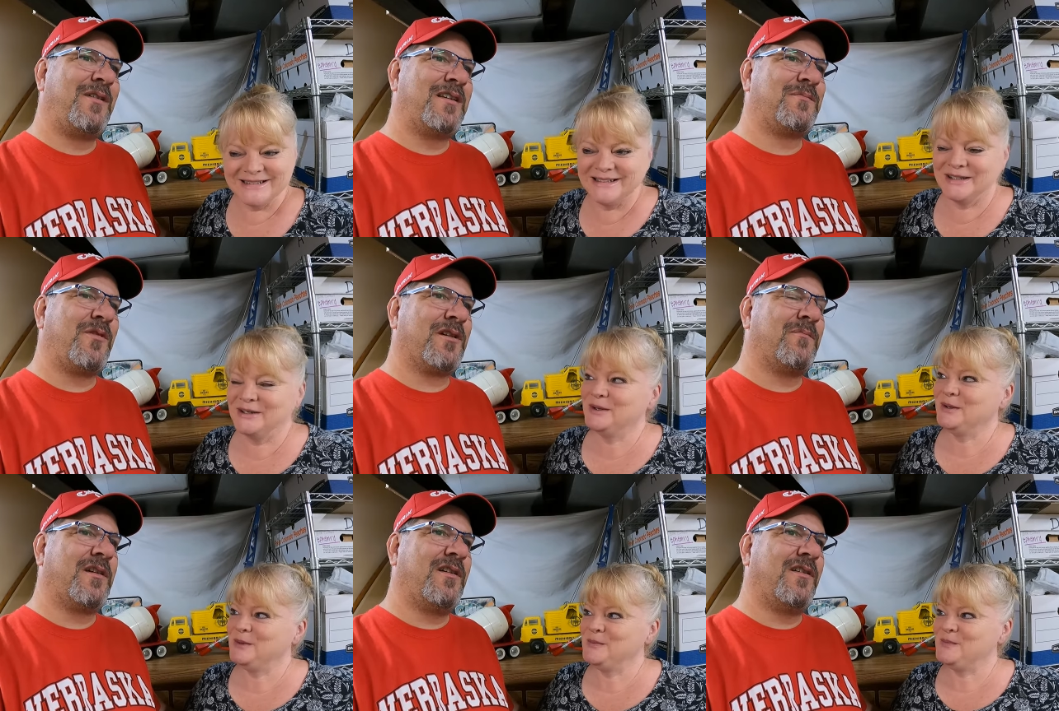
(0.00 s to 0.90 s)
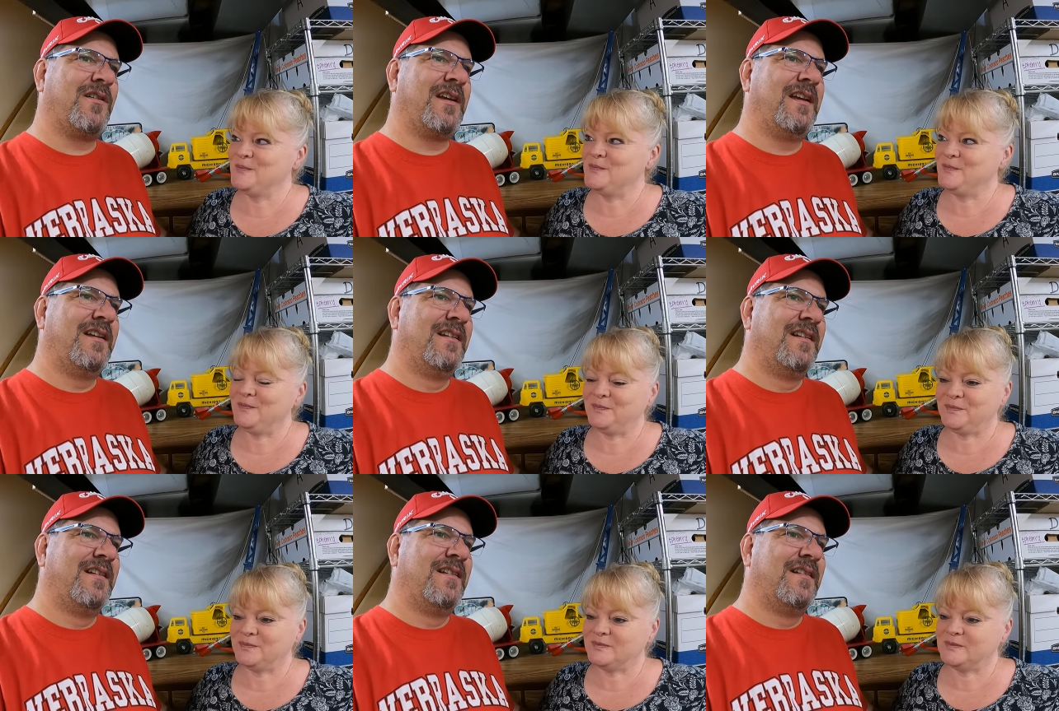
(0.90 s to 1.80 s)
Speaker 1: Poshmark, Mercari,
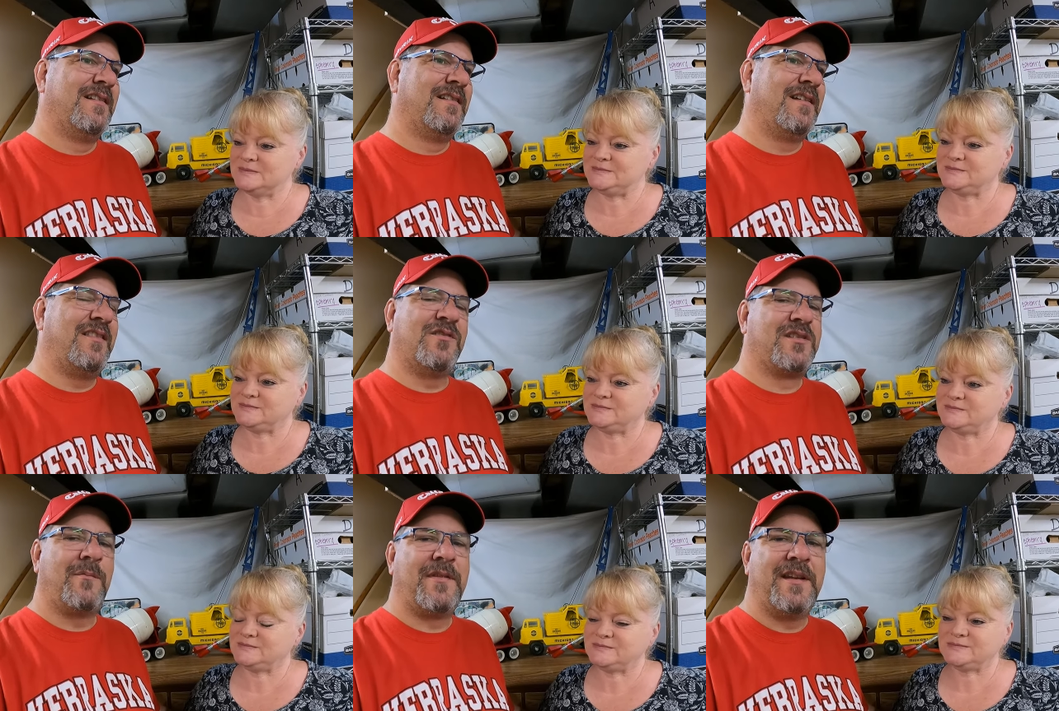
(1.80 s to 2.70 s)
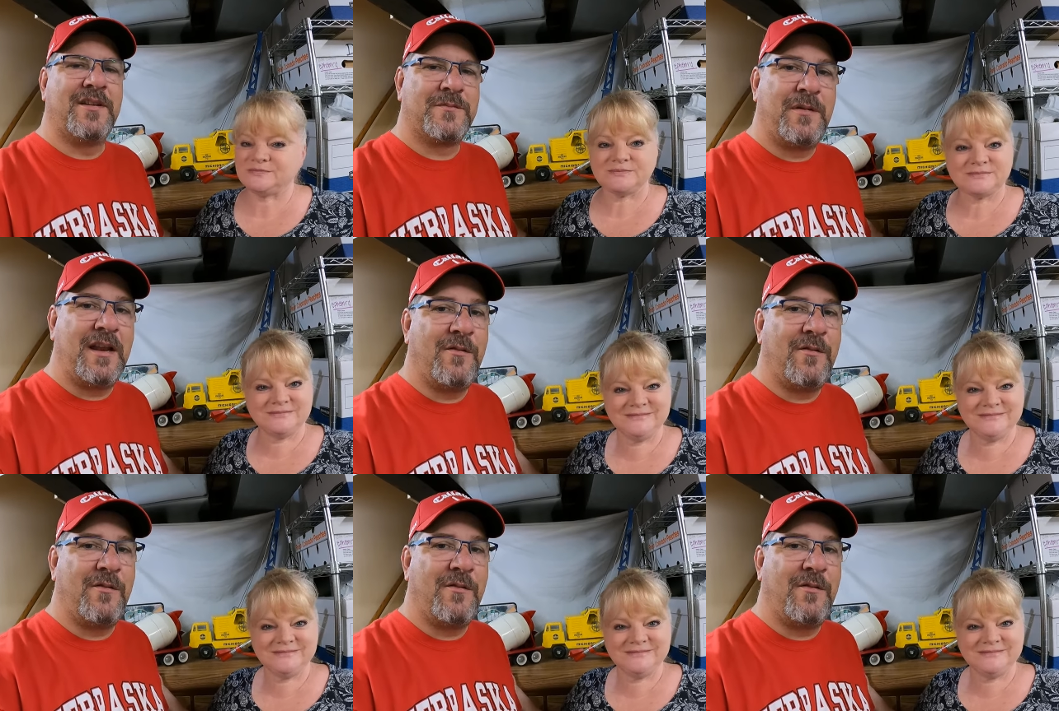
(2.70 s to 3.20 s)
and there's something else. But